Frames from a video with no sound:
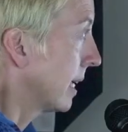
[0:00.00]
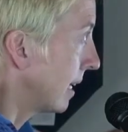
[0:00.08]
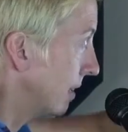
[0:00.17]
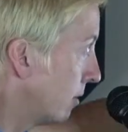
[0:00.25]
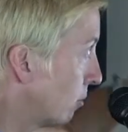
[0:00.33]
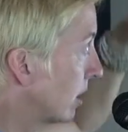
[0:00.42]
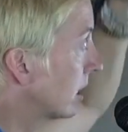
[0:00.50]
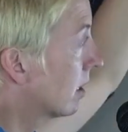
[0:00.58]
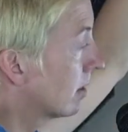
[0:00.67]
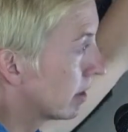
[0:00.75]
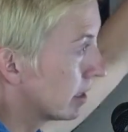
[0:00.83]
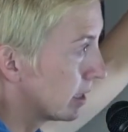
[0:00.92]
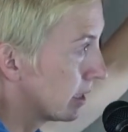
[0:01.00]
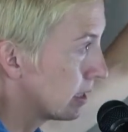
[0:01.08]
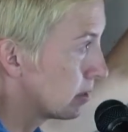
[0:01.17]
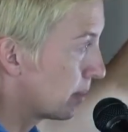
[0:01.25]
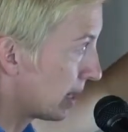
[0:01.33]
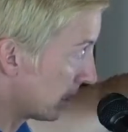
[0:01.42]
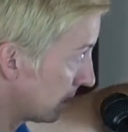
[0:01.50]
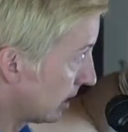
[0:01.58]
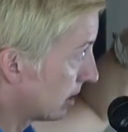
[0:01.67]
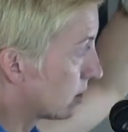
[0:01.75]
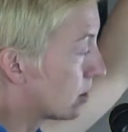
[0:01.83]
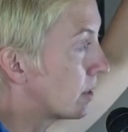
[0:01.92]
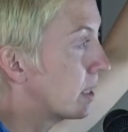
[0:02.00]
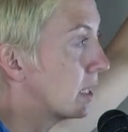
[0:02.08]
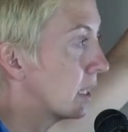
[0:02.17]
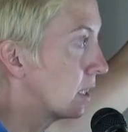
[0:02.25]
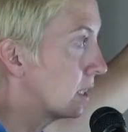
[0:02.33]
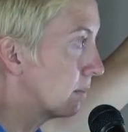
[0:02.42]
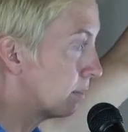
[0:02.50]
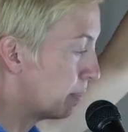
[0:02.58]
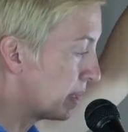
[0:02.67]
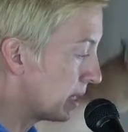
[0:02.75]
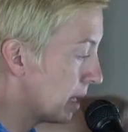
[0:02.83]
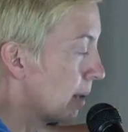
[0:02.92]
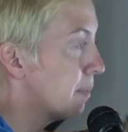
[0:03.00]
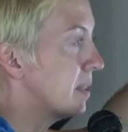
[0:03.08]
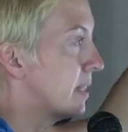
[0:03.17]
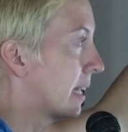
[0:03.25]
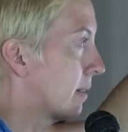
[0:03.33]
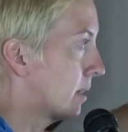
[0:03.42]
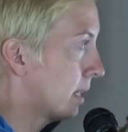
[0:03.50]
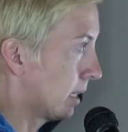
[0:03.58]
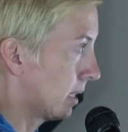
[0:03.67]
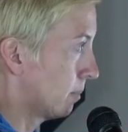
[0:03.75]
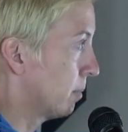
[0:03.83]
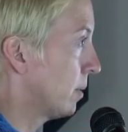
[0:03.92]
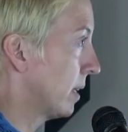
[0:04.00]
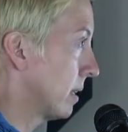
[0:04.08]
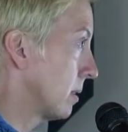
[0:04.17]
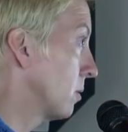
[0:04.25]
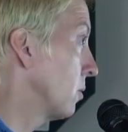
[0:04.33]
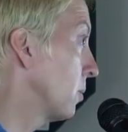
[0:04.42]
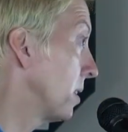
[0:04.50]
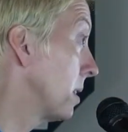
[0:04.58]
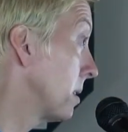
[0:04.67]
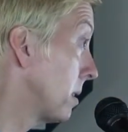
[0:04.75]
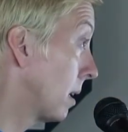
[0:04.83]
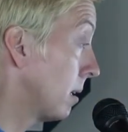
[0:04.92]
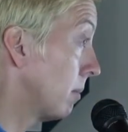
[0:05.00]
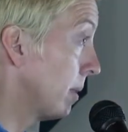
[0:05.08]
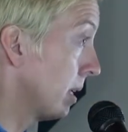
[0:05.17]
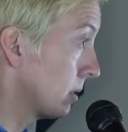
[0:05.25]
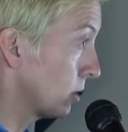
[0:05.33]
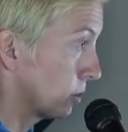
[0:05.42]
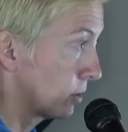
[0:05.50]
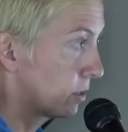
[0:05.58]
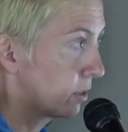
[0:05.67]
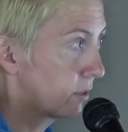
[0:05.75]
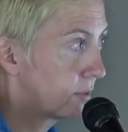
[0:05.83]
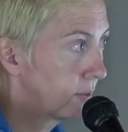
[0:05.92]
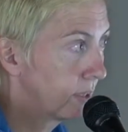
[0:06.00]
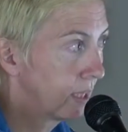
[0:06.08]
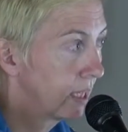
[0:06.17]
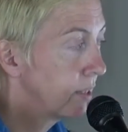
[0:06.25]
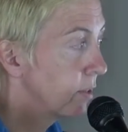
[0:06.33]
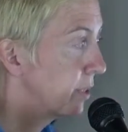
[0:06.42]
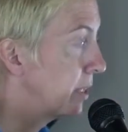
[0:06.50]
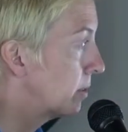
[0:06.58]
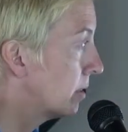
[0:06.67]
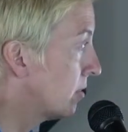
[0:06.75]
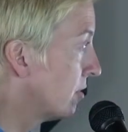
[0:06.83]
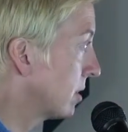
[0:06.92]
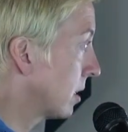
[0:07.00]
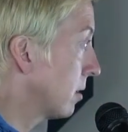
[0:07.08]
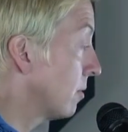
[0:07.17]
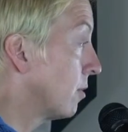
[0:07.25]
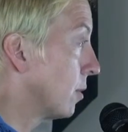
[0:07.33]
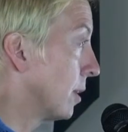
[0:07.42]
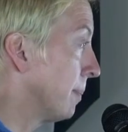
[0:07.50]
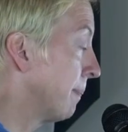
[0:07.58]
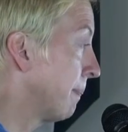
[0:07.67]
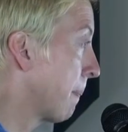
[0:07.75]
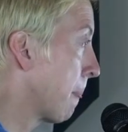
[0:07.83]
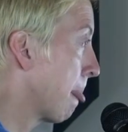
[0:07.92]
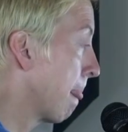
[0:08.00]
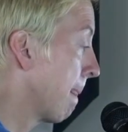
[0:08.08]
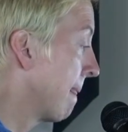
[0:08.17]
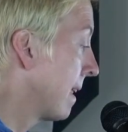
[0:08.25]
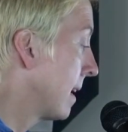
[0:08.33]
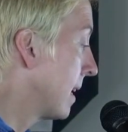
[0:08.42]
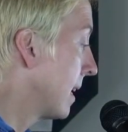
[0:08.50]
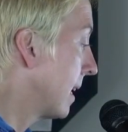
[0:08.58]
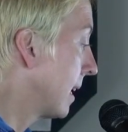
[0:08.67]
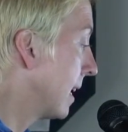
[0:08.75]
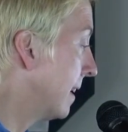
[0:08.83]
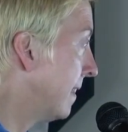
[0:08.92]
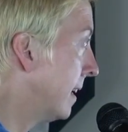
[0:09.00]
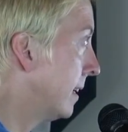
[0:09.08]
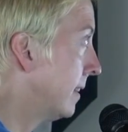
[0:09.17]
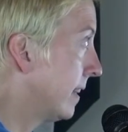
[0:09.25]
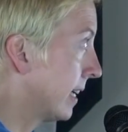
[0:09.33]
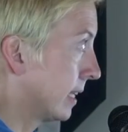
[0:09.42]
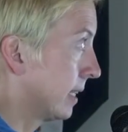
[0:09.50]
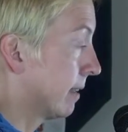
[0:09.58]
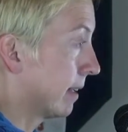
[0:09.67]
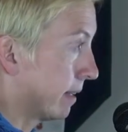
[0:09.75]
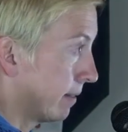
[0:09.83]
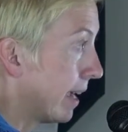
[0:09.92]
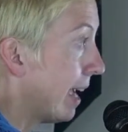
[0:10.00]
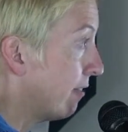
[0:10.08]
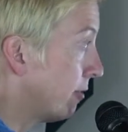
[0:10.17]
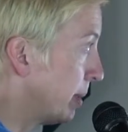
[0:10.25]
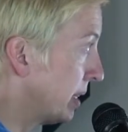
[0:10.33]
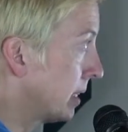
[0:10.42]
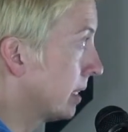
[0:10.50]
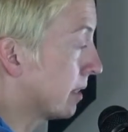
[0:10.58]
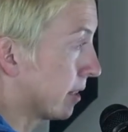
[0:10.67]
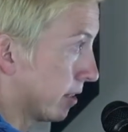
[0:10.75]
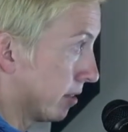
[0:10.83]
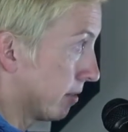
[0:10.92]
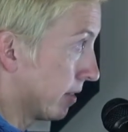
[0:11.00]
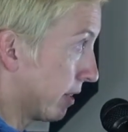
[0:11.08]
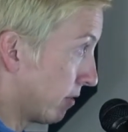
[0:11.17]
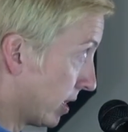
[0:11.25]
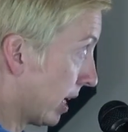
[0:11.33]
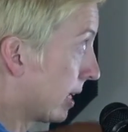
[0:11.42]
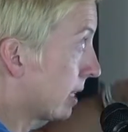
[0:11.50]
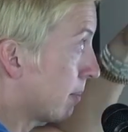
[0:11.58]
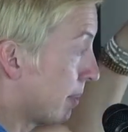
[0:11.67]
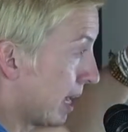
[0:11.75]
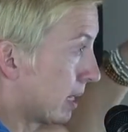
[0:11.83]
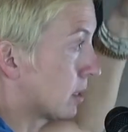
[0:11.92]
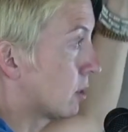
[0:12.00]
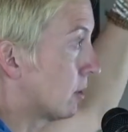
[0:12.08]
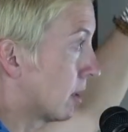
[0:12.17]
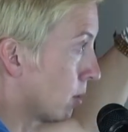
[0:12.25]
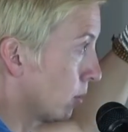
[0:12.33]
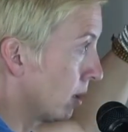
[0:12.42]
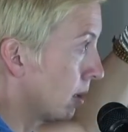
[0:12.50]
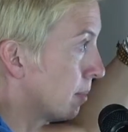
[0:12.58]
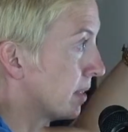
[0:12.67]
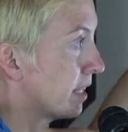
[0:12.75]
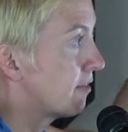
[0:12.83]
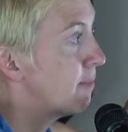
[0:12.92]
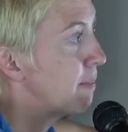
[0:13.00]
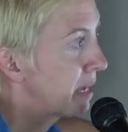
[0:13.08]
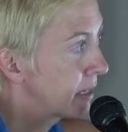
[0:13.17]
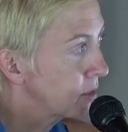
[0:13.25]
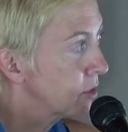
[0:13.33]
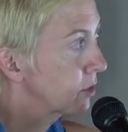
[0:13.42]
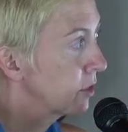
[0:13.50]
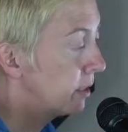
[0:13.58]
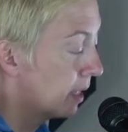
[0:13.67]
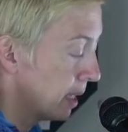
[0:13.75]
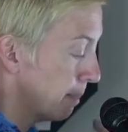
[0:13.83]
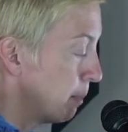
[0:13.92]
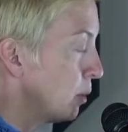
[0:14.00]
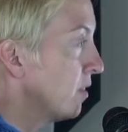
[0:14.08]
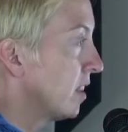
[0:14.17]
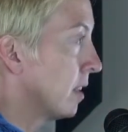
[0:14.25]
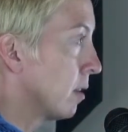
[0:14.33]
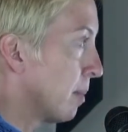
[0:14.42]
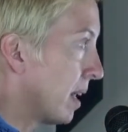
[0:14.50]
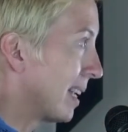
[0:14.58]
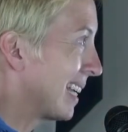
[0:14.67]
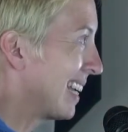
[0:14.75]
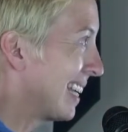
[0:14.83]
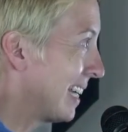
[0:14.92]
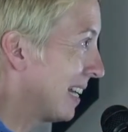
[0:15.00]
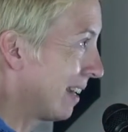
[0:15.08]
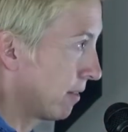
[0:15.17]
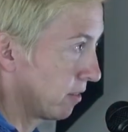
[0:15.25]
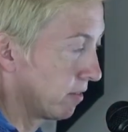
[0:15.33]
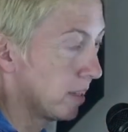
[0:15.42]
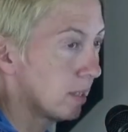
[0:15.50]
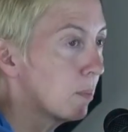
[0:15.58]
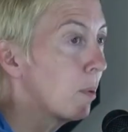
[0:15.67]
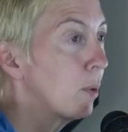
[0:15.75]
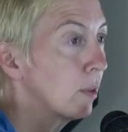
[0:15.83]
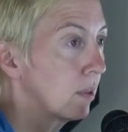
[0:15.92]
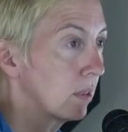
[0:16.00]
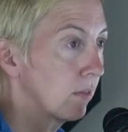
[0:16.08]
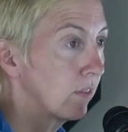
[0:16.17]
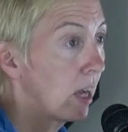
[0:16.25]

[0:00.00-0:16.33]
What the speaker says: and then reincarnated his body, and so he could be up and down at any point. This is what the ascended masters do. They're here in physical form, and then they have been here, they've died and passed to another realm, but they've mastered moving their body in and out of these portals of